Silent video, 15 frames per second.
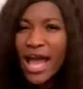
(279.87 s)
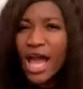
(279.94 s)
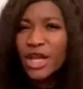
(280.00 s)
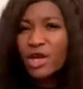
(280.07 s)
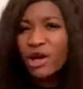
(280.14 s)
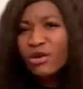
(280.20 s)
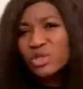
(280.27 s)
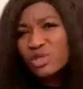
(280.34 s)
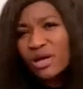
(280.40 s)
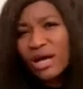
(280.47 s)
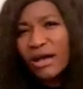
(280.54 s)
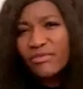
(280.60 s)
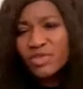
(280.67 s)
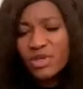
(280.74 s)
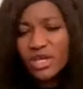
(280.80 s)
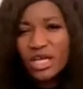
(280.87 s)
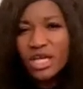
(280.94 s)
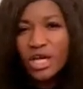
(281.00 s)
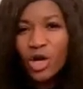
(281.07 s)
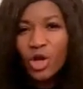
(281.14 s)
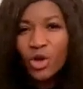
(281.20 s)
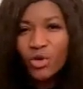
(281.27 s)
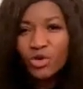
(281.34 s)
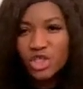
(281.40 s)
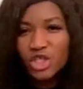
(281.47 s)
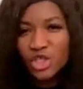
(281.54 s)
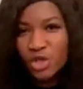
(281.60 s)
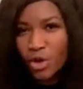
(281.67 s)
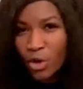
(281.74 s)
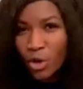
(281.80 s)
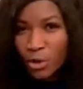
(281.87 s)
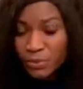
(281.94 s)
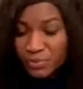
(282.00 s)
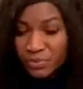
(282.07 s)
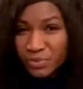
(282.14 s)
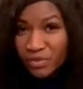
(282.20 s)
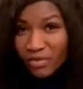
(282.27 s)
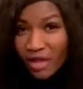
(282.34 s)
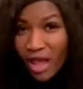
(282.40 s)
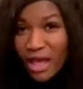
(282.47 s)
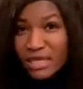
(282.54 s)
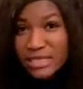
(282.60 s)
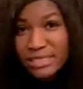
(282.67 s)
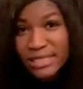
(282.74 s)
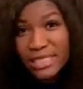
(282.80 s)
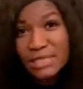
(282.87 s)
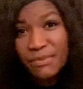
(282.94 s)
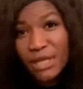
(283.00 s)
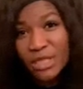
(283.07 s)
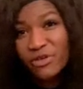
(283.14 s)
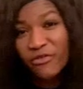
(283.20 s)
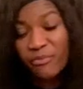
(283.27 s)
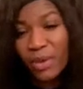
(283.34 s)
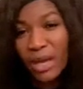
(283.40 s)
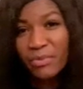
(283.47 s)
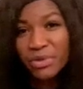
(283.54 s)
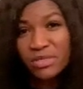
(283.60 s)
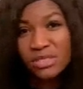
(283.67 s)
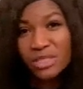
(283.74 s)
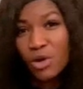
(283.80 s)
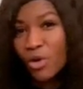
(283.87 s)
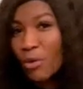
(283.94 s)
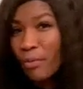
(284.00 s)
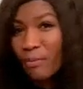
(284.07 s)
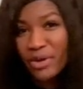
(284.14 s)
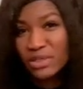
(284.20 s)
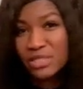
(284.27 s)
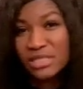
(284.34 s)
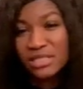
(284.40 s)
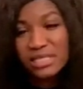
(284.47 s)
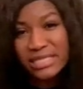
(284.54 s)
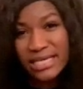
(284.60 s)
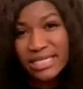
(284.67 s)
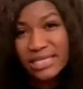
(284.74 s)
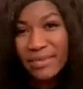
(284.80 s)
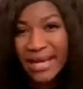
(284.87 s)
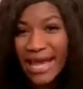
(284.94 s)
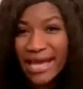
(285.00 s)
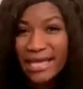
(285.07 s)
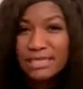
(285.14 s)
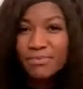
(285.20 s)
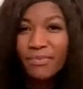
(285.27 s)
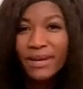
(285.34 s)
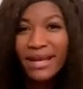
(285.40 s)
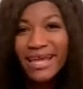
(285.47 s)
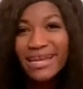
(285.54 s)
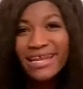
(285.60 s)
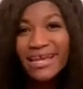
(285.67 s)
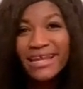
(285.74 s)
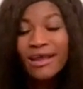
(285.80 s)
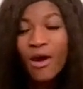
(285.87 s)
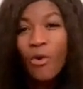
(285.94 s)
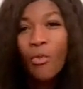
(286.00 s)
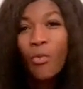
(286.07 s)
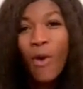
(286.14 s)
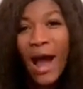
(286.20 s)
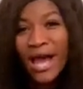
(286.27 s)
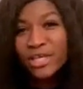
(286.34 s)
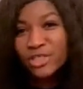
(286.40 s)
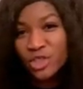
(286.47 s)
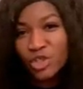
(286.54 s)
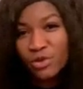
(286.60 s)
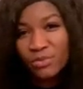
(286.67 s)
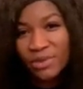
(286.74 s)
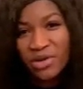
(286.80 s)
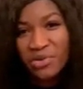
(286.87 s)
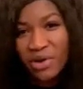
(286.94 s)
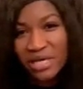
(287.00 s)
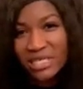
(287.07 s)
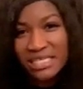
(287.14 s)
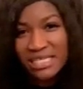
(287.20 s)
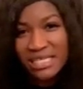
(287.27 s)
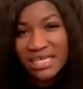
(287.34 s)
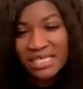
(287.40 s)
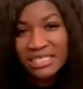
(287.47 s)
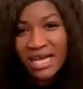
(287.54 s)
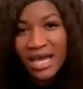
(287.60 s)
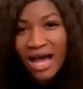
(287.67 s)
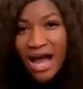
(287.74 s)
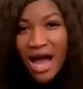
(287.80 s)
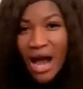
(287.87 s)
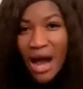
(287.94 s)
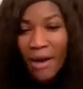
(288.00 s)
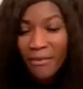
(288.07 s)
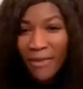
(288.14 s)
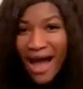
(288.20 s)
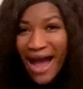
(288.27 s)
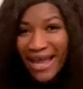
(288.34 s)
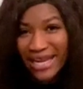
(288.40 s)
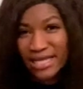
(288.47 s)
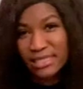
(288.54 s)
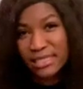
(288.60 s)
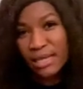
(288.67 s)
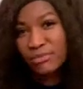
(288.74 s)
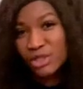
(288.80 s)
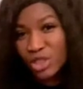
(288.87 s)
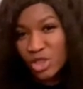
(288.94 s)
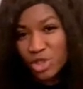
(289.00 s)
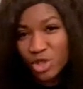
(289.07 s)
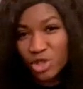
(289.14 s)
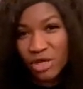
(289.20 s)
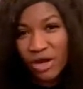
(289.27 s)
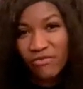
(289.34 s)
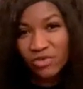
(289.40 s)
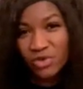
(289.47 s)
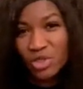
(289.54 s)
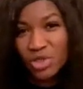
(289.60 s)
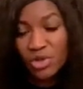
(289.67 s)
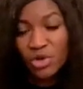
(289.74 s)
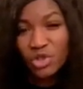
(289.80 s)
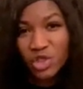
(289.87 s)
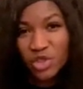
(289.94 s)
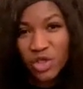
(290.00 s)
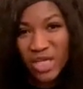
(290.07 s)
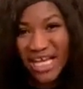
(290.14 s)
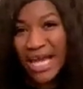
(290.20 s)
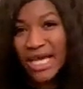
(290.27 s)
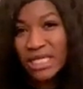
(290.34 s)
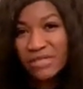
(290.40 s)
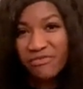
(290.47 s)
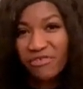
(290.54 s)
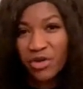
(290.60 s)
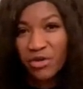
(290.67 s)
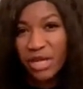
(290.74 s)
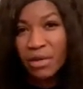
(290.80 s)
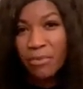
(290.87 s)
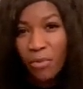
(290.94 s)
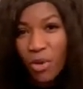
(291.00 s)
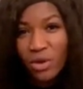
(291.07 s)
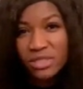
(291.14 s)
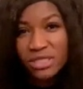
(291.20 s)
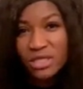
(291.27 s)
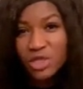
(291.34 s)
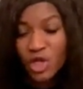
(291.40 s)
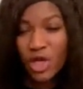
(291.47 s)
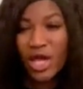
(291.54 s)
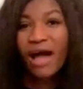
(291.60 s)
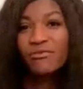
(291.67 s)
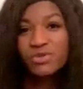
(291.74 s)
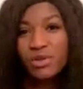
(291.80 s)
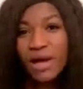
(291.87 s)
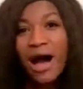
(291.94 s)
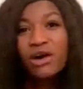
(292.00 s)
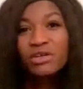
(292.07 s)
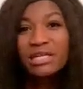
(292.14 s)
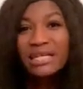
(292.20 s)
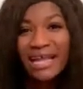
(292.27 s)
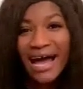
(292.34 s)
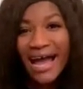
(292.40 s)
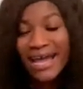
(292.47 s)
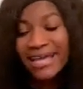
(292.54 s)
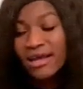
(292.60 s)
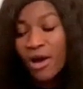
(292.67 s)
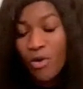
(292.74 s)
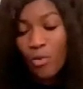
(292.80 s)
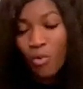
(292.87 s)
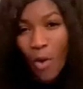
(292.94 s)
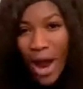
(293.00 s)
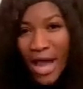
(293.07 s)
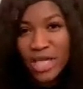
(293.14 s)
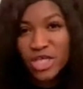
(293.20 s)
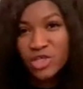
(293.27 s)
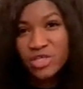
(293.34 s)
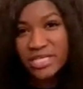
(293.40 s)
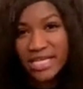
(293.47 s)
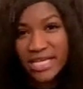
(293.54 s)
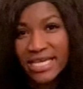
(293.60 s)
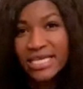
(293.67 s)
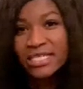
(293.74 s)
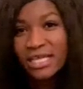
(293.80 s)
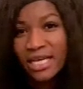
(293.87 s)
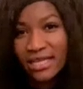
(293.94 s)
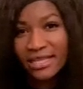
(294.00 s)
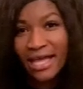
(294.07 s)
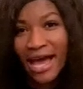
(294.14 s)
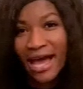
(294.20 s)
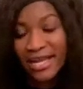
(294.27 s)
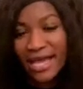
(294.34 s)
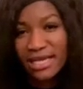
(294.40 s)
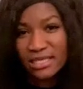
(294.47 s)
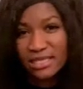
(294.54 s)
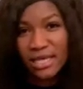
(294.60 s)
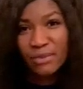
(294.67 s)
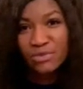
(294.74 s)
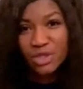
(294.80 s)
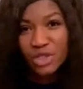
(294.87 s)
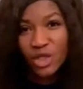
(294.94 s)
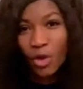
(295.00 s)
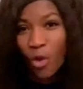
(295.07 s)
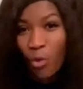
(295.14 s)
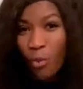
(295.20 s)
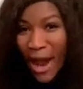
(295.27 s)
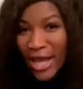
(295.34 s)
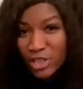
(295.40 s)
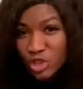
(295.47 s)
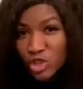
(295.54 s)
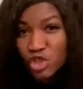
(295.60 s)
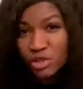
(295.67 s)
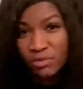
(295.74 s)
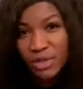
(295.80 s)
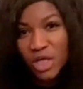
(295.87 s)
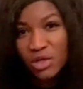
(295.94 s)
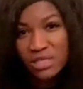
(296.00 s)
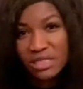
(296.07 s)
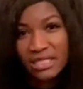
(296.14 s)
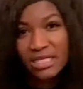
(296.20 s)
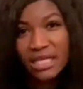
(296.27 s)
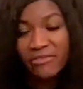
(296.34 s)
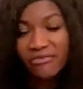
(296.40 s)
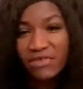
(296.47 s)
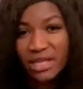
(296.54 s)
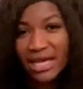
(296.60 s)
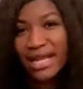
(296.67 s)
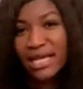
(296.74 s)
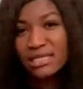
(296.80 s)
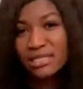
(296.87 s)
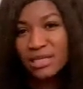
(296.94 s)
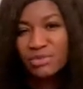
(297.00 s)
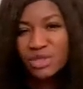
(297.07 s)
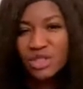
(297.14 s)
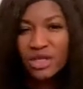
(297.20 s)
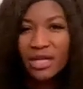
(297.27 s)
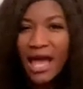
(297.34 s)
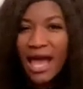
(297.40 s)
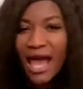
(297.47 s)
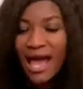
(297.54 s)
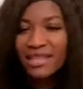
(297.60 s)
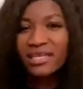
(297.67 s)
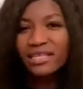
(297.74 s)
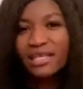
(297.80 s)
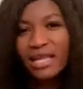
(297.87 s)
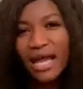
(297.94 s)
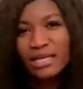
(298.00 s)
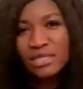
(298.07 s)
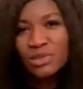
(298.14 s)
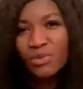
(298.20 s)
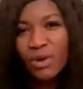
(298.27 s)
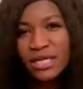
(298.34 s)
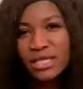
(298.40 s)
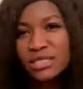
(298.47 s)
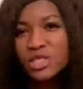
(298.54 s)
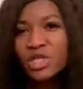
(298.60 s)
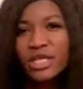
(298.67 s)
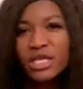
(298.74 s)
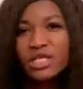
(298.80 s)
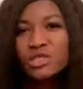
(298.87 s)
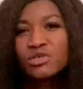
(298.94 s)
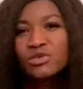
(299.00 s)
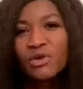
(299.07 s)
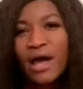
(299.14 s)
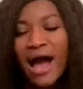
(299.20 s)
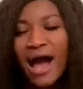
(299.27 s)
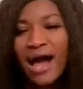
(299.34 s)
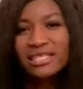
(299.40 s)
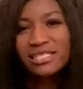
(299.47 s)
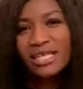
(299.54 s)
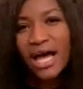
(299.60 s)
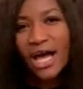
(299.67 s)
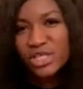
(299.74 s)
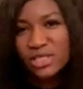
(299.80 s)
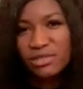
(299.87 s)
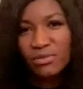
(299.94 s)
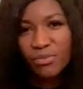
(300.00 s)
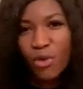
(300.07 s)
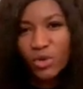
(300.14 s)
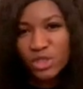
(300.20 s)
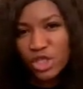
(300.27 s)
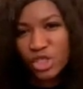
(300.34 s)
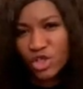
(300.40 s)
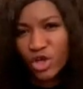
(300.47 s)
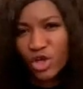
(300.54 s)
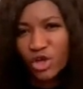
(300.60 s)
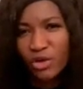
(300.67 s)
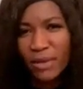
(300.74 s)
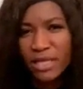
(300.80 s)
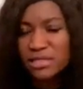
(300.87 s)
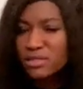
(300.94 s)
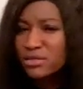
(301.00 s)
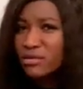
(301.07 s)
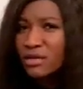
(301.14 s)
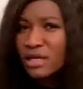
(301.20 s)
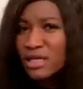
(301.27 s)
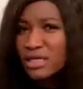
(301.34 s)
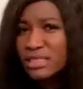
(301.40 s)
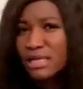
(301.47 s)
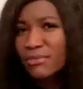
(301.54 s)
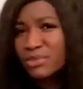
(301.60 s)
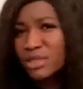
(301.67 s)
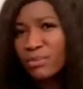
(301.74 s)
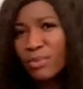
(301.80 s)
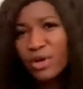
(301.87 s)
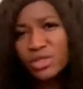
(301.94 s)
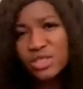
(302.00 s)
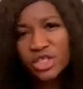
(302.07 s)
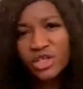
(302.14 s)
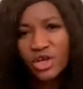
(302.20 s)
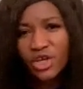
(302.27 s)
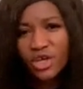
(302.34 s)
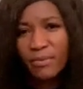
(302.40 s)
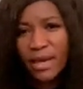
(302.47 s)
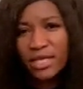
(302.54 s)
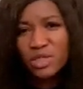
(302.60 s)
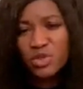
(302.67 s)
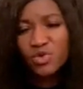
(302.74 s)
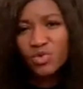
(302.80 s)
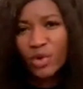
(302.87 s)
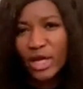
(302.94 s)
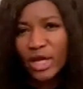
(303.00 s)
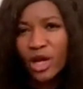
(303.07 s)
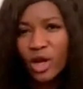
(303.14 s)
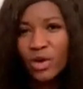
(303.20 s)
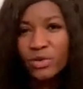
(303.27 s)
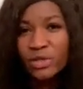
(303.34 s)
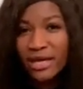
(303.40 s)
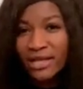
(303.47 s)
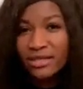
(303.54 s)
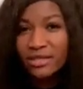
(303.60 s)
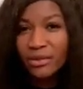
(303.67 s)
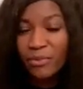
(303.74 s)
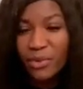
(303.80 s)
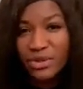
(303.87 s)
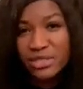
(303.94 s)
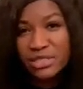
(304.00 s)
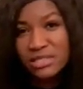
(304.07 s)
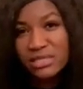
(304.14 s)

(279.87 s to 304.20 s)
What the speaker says: And you also have to include your statement of purpose or personal statement explaining why you should be granted an exemption to travel to Australia. It's very important, so you have to outline why you need that exemption or why you should be considered for that exemption. And then the last one is you need to attach supporting documents. So some supporting documents will include the personal